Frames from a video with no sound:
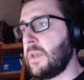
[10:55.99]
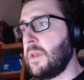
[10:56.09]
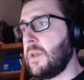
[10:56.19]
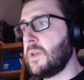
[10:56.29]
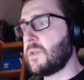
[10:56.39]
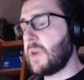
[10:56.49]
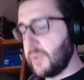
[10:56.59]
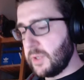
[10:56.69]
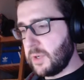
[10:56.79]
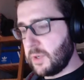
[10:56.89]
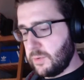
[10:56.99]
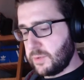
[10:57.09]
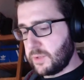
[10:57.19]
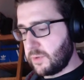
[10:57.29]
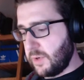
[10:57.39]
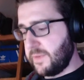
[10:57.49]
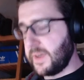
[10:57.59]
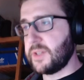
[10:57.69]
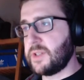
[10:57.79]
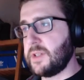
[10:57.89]
So I'm gonna go to the draw
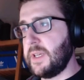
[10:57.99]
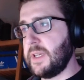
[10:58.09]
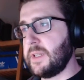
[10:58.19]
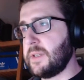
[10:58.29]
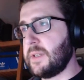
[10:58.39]
function and